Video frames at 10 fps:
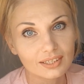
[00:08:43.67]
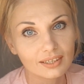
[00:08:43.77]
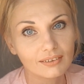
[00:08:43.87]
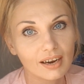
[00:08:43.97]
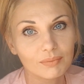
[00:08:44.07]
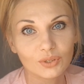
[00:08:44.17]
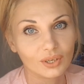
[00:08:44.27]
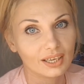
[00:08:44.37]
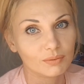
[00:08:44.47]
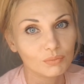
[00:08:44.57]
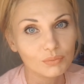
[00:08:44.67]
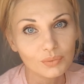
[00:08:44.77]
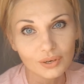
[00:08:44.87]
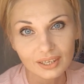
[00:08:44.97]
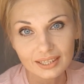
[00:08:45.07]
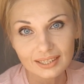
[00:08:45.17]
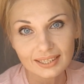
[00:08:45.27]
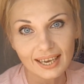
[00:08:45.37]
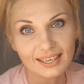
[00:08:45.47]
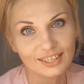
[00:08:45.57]
Instagram to get more
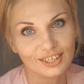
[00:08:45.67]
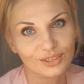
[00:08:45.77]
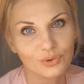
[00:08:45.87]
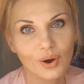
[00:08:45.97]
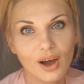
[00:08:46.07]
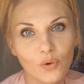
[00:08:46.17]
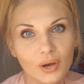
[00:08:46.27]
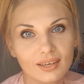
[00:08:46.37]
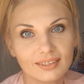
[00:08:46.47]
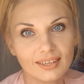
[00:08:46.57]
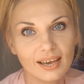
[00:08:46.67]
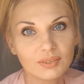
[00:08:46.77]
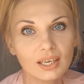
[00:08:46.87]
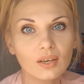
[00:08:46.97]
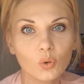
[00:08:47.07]
insight into our lives,